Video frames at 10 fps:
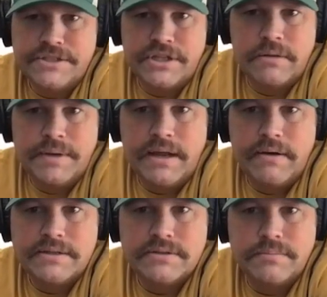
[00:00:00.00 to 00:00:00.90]
company now
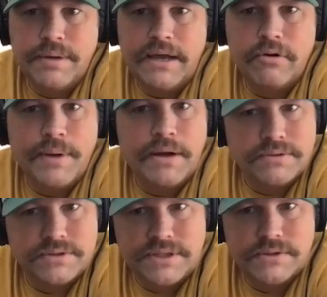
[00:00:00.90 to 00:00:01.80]
has a battery powered
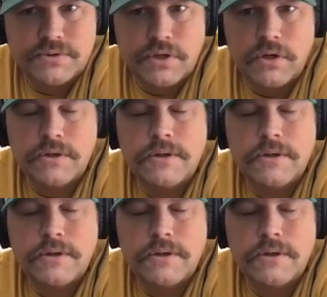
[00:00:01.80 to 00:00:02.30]
steel saw.